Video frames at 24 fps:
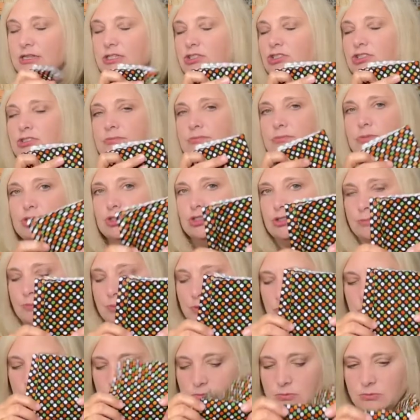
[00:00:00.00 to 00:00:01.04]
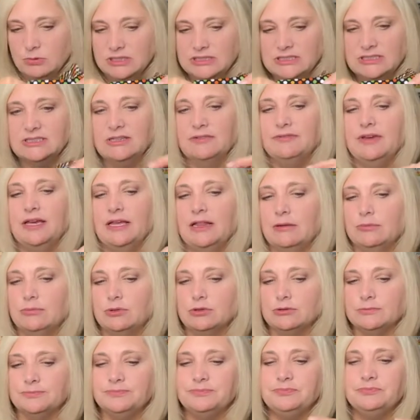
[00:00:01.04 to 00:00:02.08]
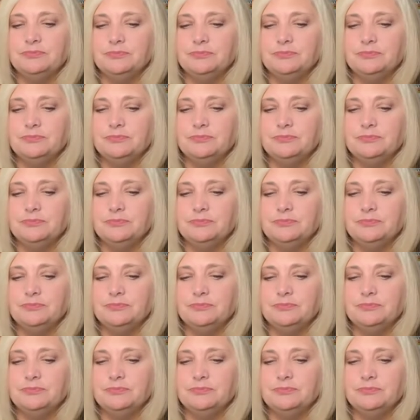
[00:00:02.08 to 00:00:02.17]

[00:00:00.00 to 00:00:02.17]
There's multiple ones available.